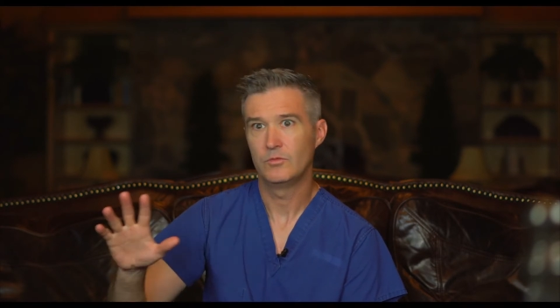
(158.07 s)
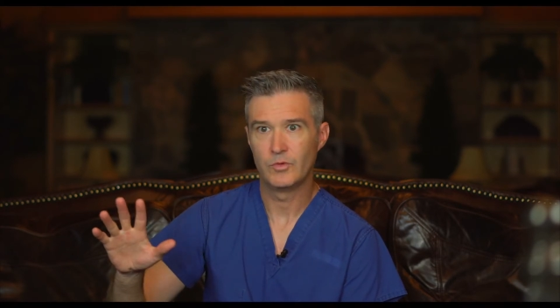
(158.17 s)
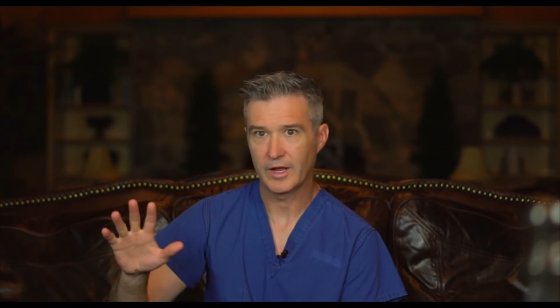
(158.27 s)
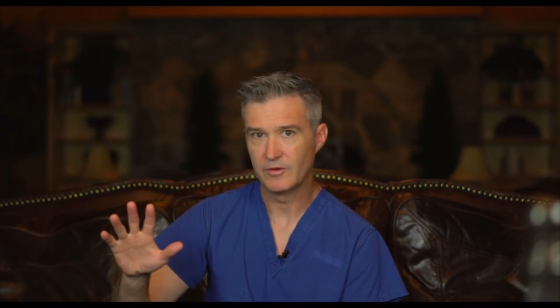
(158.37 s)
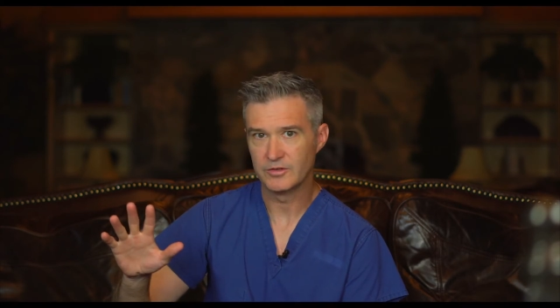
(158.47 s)

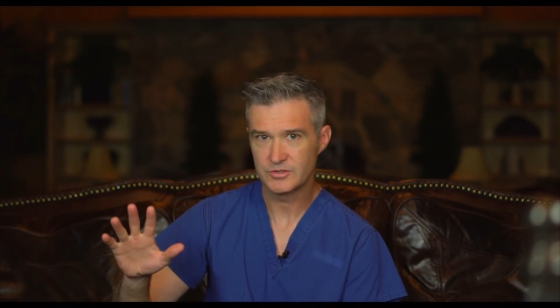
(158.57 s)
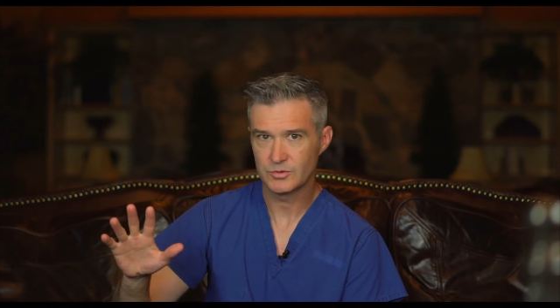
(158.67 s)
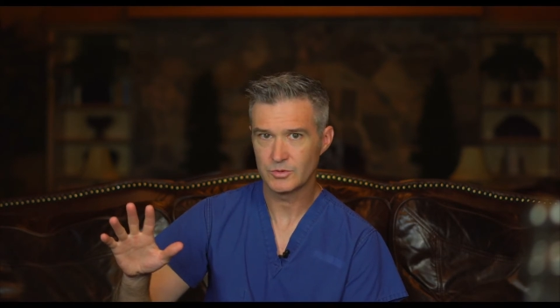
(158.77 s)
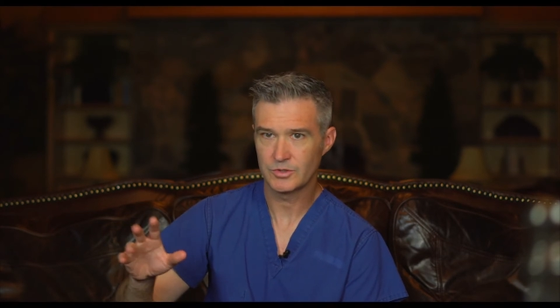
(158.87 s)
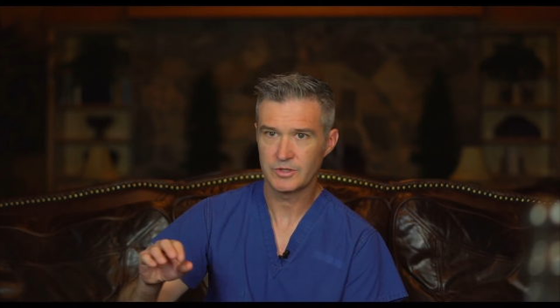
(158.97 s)
regular
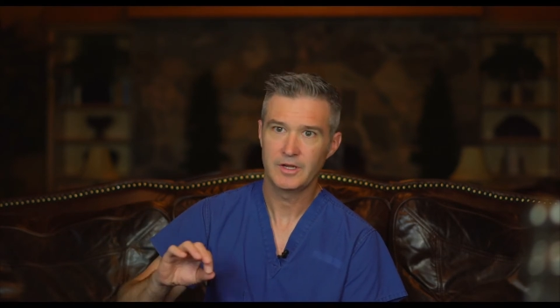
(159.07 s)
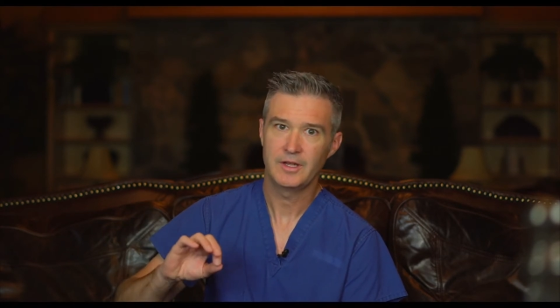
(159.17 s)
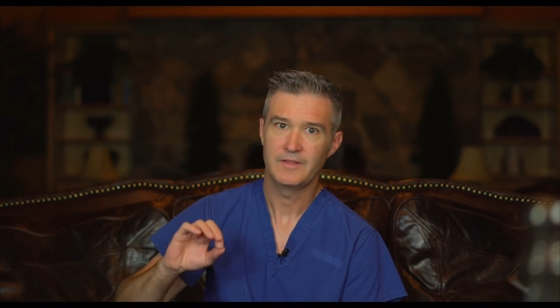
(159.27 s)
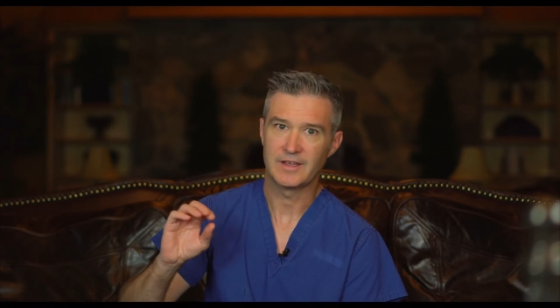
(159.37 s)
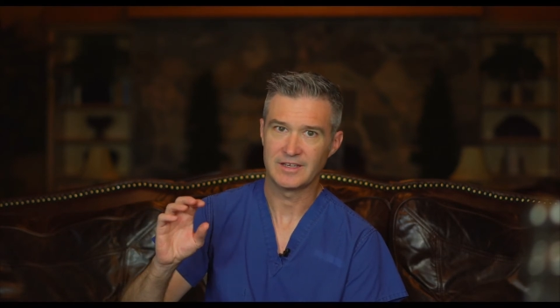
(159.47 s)
store
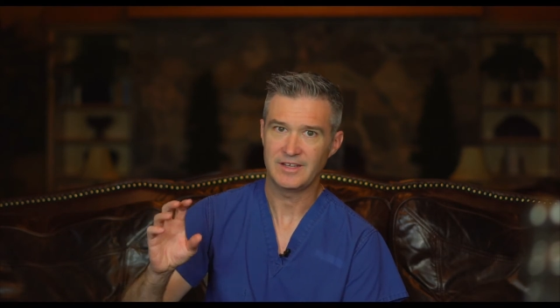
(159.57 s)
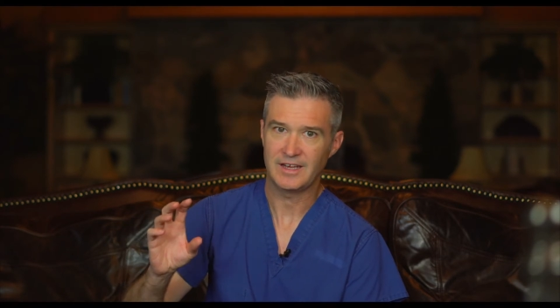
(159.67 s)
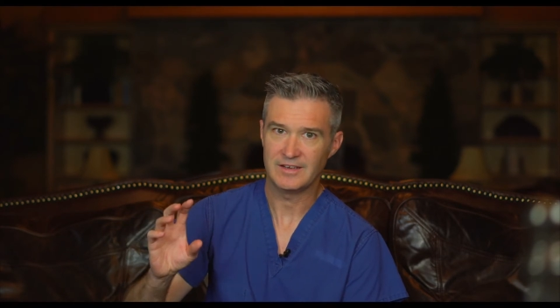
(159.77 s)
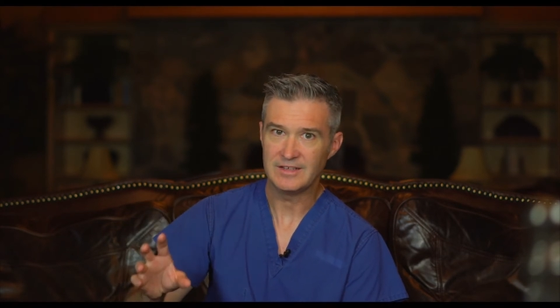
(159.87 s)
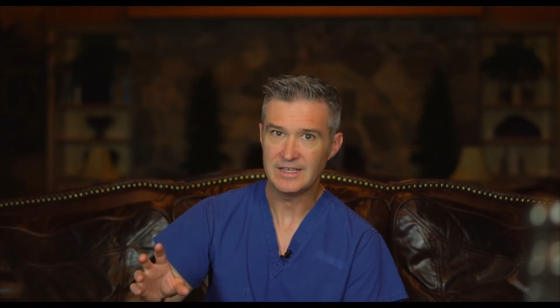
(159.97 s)
that
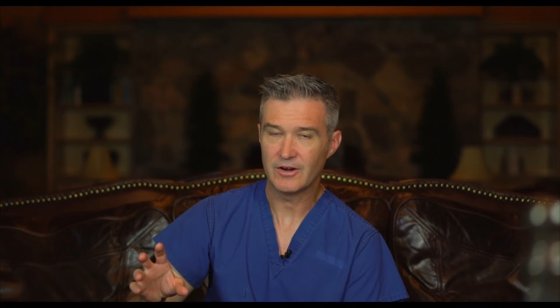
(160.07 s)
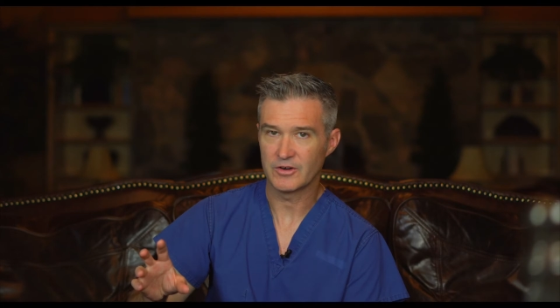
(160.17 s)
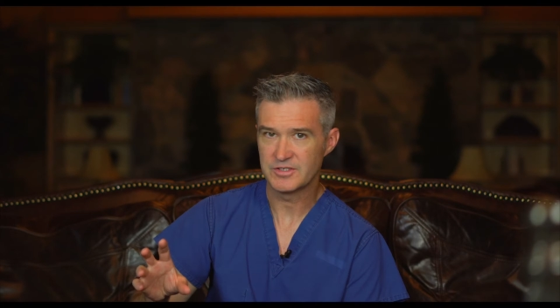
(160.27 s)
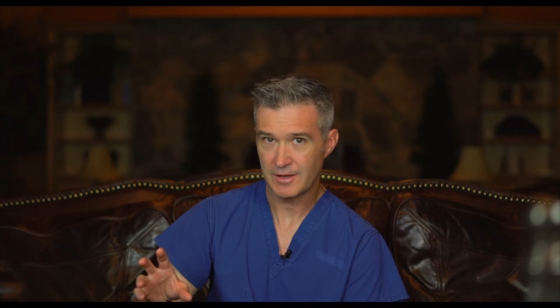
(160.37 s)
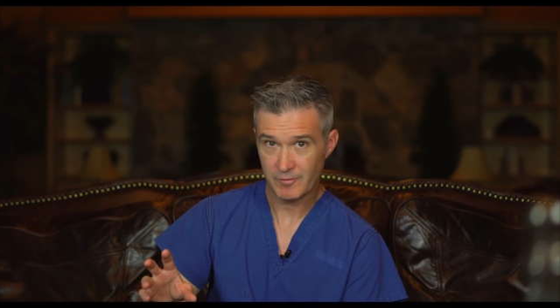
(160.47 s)
contain DEET
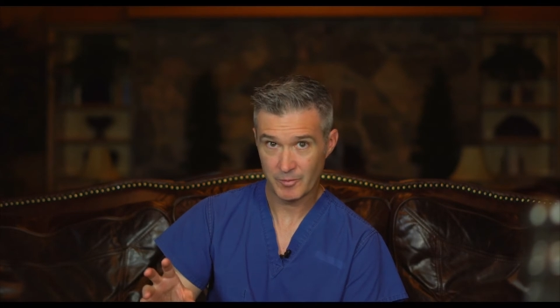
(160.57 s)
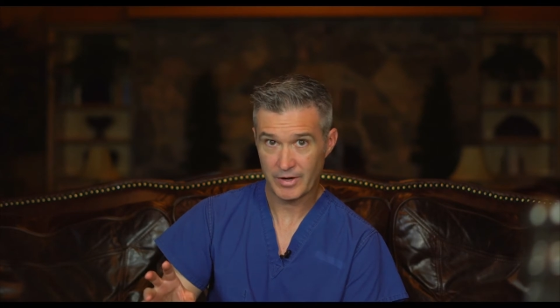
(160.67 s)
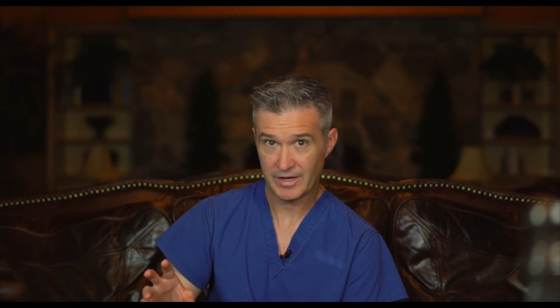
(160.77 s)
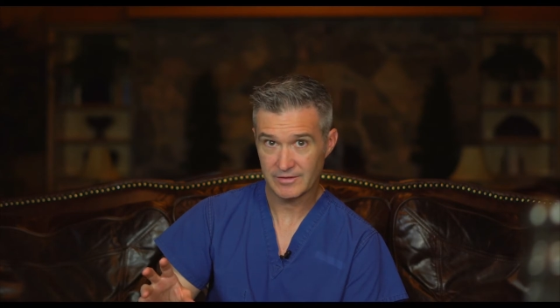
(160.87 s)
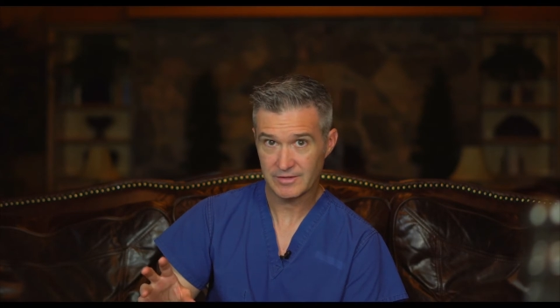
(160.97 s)
are safe in
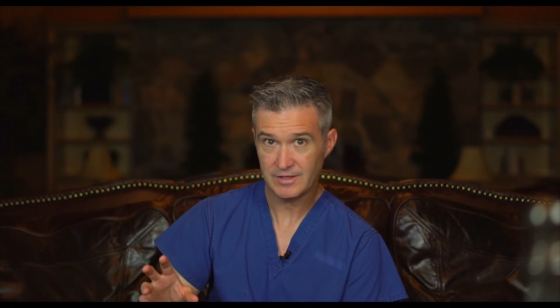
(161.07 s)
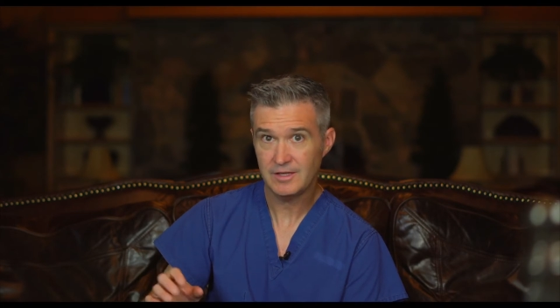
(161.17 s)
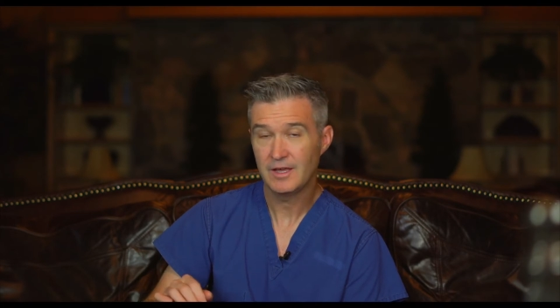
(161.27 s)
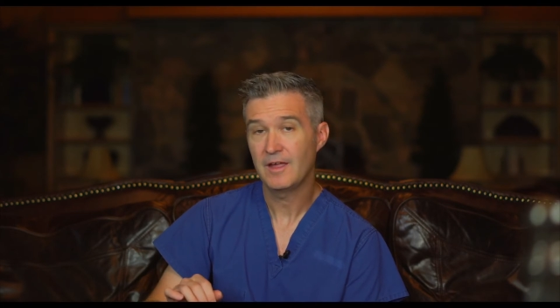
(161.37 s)
pregnancy.